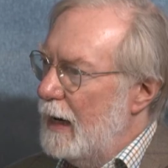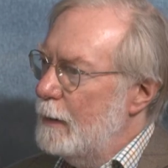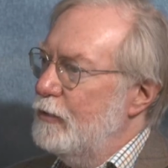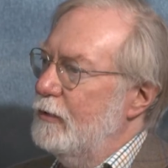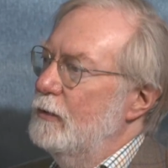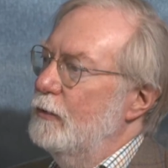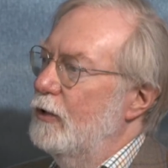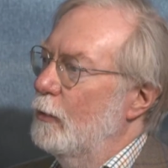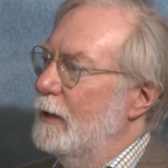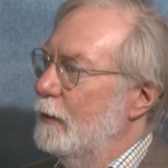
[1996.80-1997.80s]
absolute
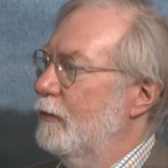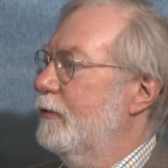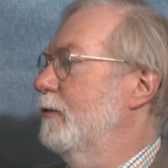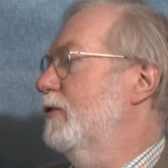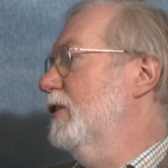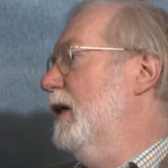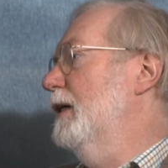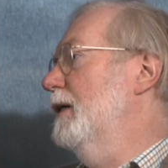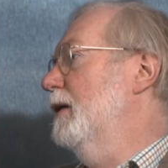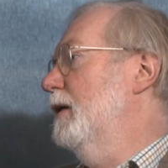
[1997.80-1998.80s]
dominance of
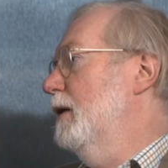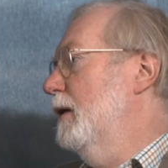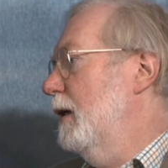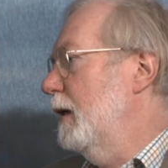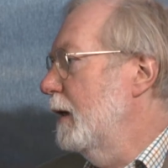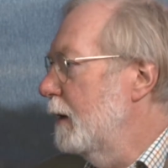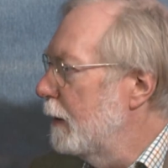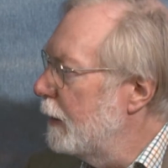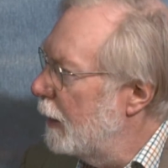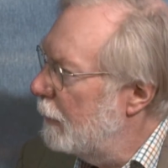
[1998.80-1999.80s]
China in